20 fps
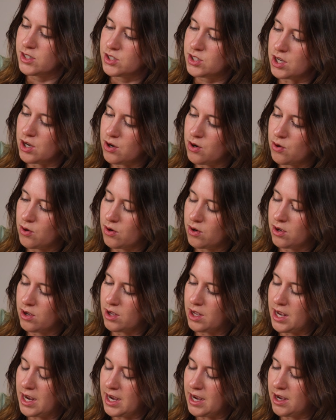So
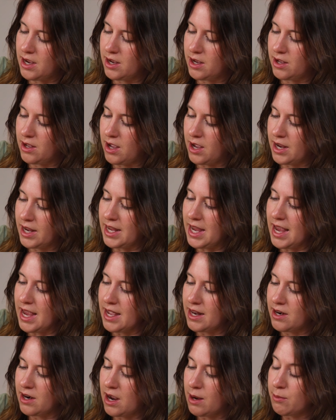
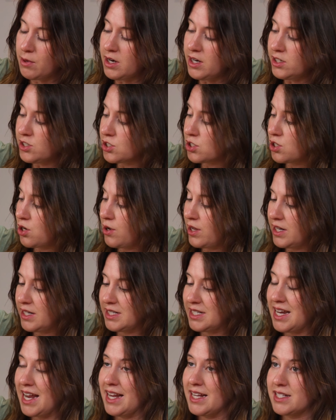again, I'm gonna just go ahead
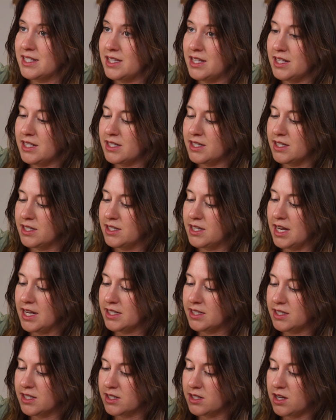and taste this and
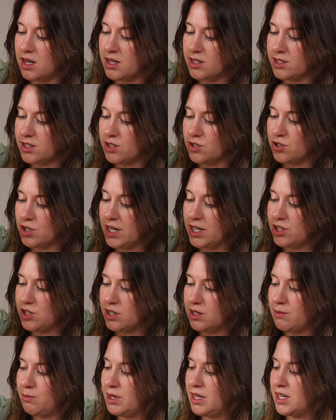test its
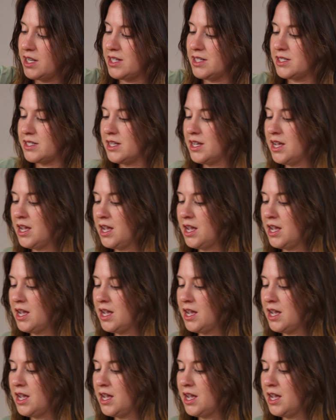concentration, because